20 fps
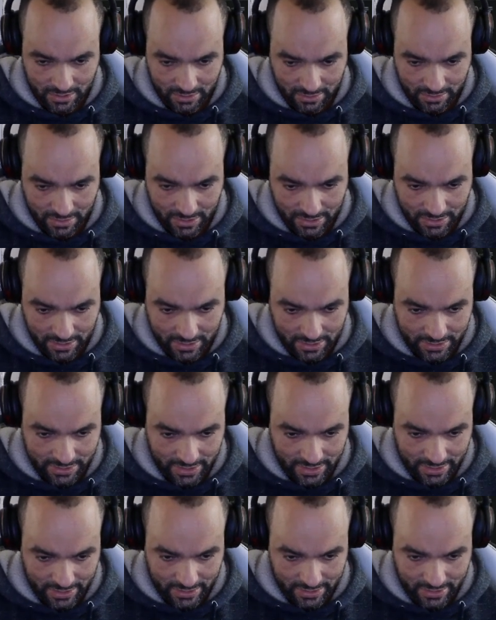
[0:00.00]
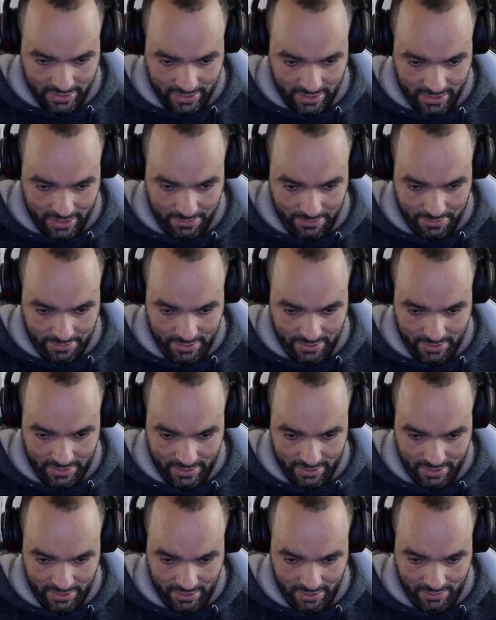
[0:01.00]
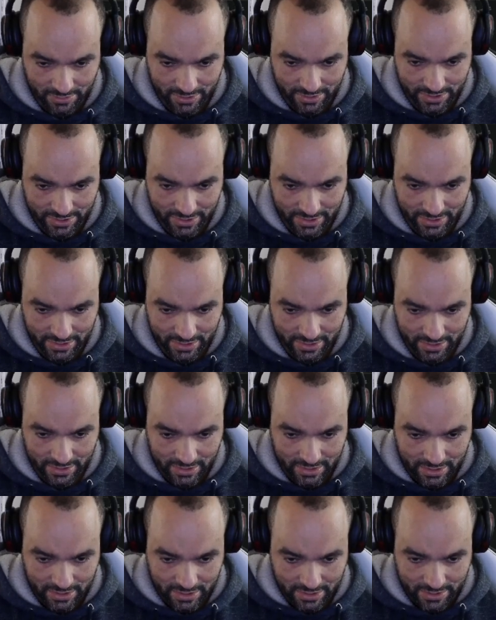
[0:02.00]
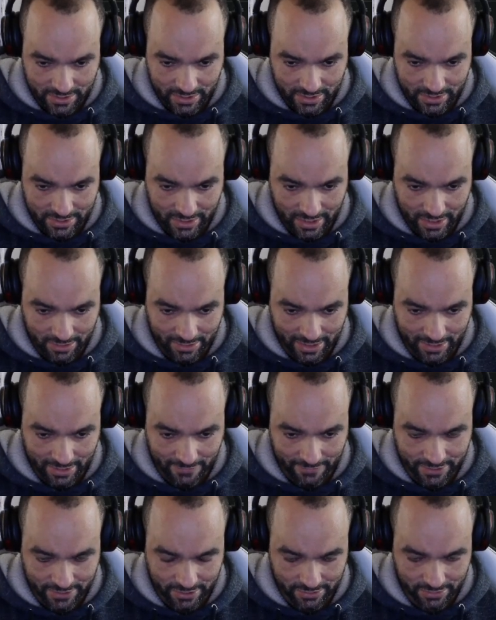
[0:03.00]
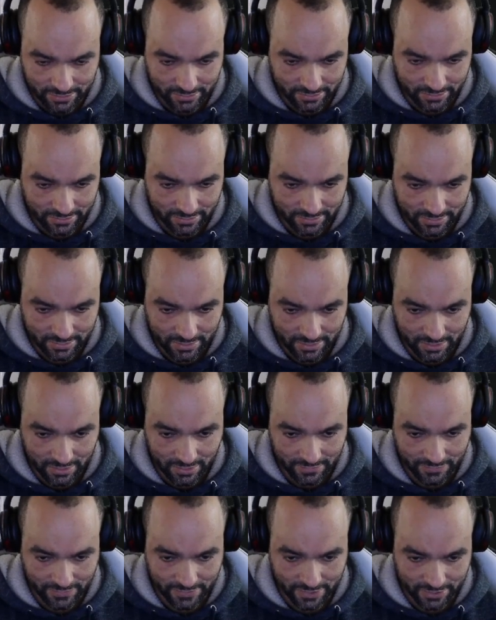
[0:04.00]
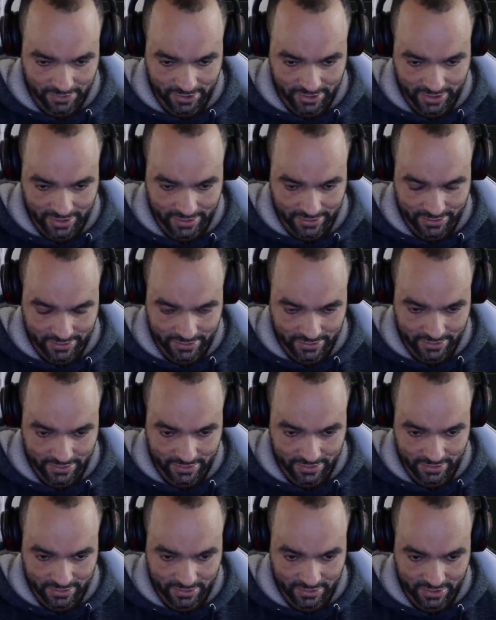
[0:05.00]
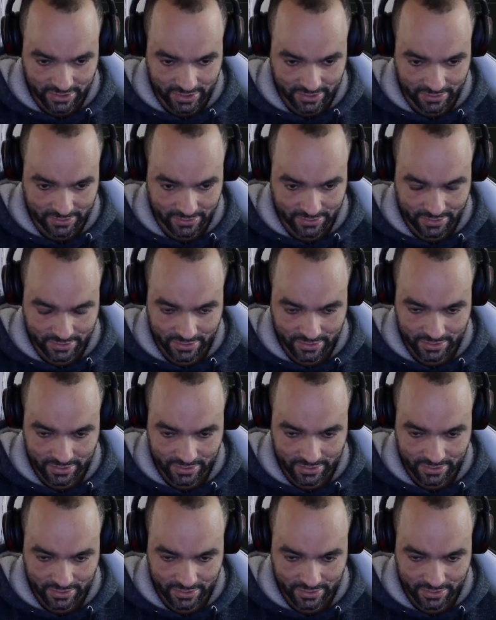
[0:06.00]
Alright, let's check the type. So we see there's an array of 2 of those channels.